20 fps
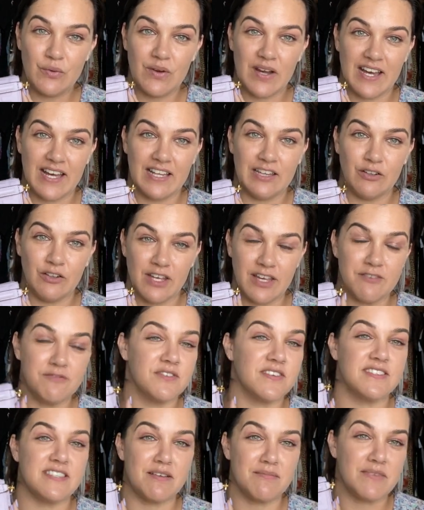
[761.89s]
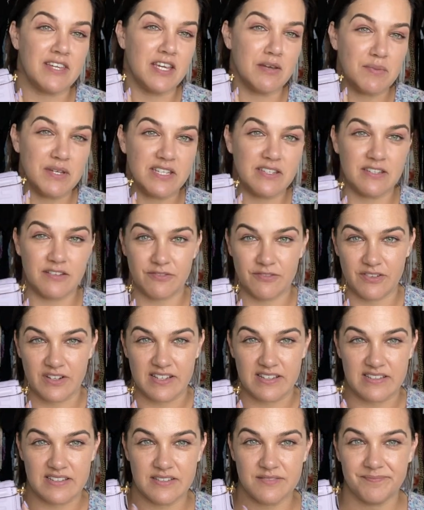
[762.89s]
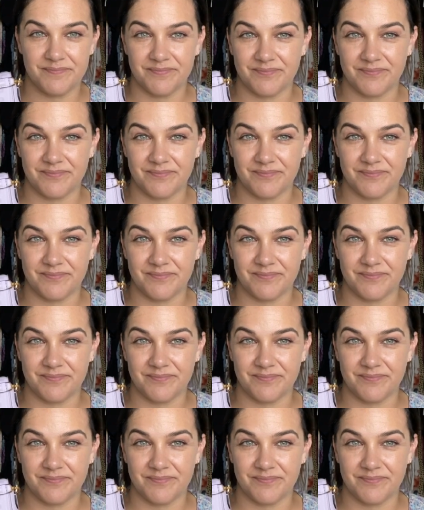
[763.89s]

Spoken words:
are looking for something a bit different